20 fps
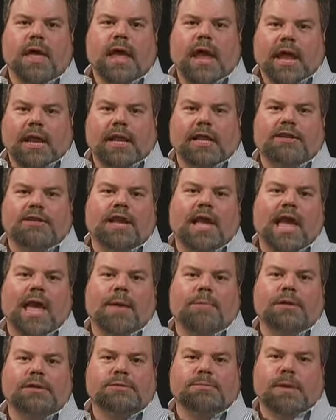and in
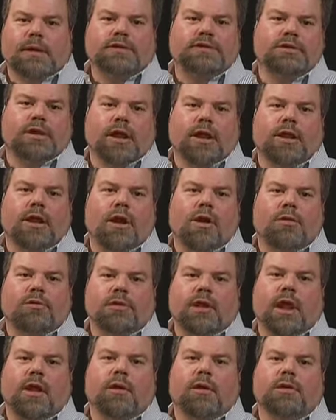time his missionary call
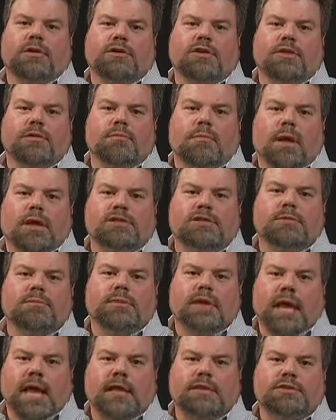narrowed to the Muslim
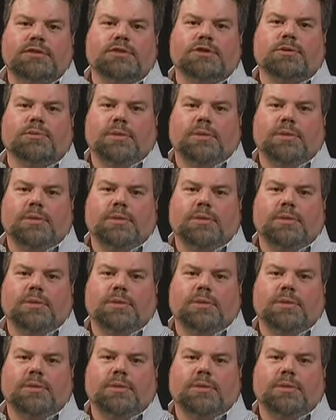Kansu